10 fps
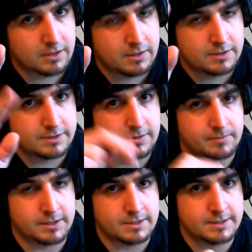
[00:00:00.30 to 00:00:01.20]
What's up
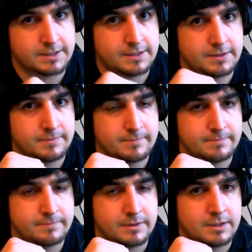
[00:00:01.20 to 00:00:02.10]
guys, Dink here.
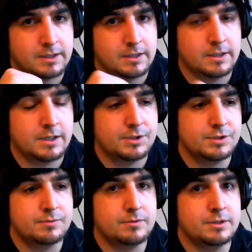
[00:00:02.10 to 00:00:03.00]

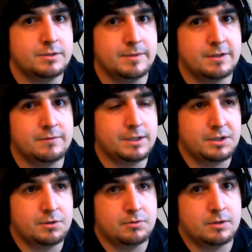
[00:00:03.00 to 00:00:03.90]
Just wanted to make a
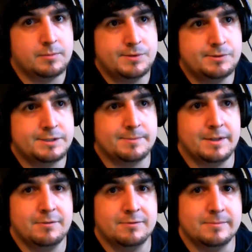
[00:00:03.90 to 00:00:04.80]
video about some
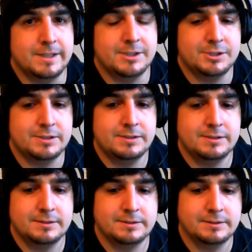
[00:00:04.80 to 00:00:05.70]
information
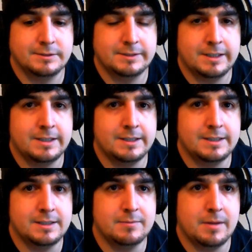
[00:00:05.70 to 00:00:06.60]

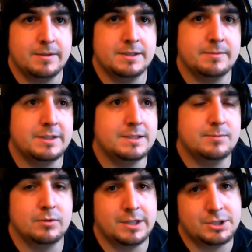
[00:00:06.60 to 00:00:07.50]
and maybe some
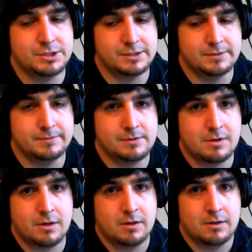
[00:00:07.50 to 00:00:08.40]
inspiration
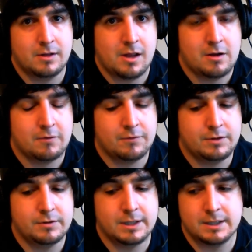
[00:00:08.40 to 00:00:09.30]
for you
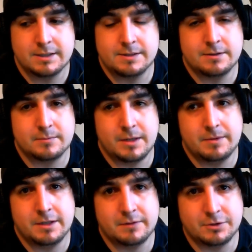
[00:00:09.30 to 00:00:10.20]
guys that are maybe
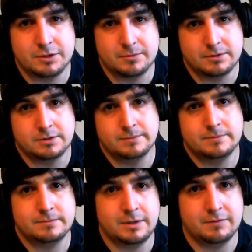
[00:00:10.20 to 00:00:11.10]
having trouble
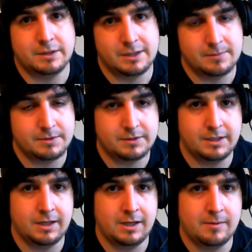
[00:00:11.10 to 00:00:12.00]
leveling up your
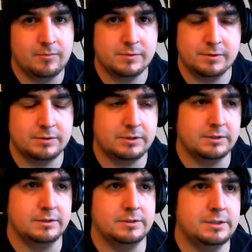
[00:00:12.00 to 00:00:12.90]
game,
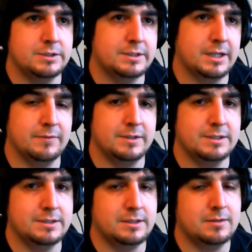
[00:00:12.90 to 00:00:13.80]
or you're just kind of in a
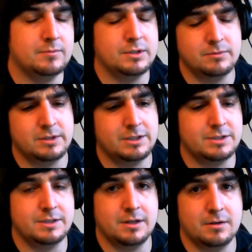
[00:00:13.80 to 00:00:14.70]
slump, or you're really
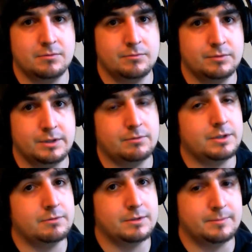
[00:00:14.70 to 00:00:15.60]
just not really where
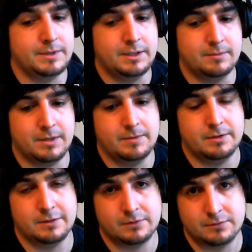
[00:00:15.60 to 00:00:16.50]
you want to be, and maybe you
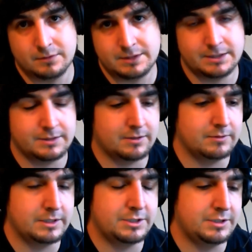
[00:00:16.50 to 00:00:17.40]
have goals that you're not
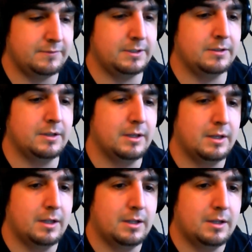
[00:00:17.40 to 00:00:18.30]
really achieving.
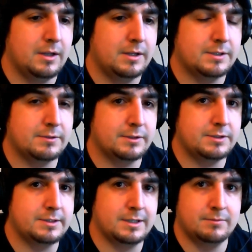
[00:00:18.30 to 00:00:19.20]
So I
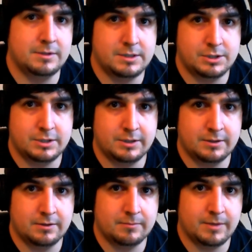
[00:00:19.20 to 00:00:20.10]
just kind of wanted to
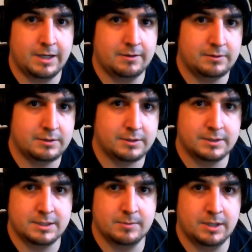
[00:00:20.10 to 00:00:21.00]
share my outlook on
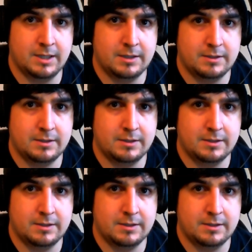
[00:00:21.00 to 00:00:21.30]
some of that.